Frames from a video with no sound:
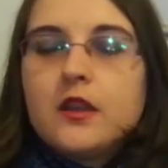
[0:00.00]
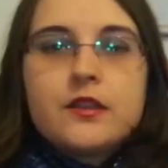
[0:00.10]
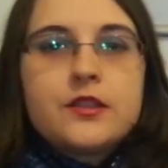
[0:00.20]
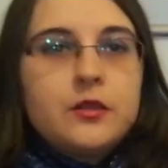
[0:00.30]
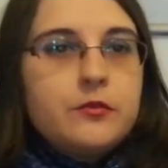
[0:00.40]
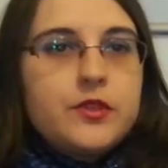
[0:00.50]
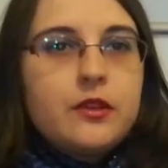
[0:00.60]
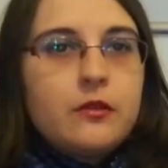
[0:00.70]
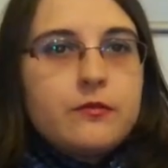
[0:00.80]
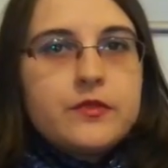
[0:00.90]

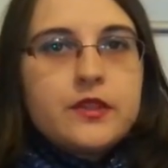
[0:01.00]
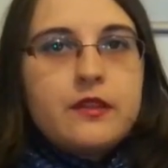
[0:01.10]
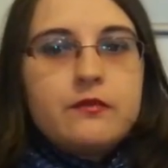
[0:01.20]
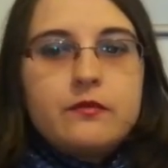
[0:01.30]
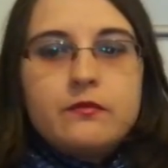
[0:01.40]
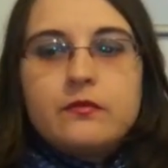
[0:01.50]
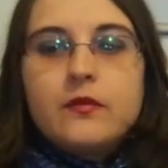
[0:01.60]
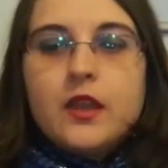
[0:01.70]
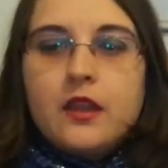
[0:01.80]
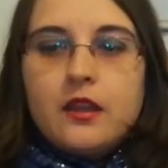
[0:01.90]
symptoms and
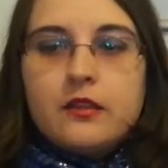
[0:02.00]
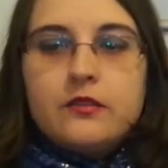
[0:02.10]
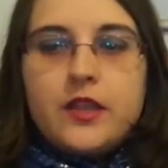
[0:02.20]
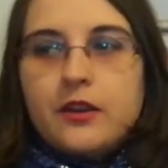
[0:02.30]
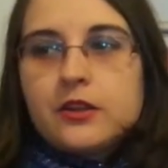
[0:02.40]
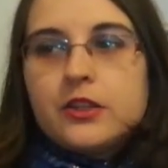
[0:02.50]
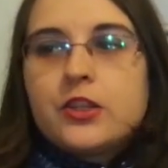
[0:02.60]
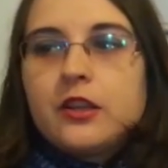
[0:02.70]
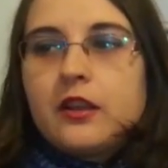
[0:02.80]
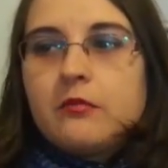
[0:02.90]
their
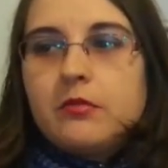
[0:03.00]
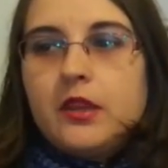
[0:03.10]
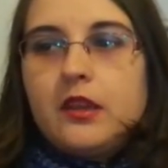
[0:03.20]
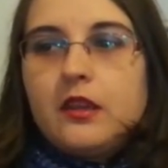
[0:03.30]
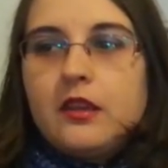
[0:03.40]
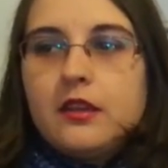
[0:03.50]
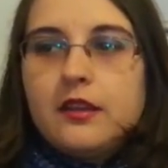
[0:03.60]
condition can be